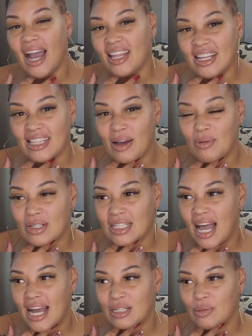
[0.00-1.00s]
I think that was
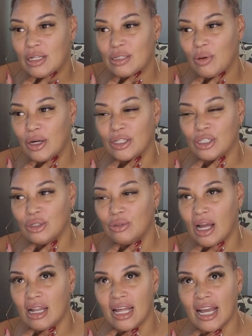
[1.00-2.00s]
last week's word too.
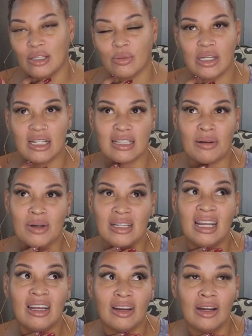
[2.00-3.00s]
Not last week because I
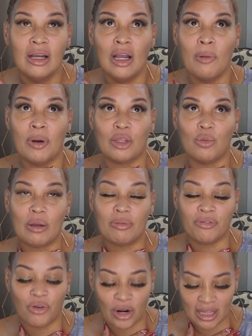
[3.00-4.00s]
wasn't here, but the week
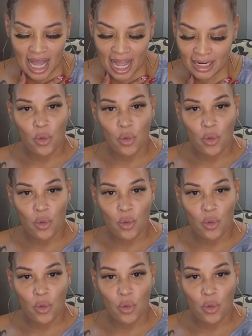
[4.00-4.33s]
before that.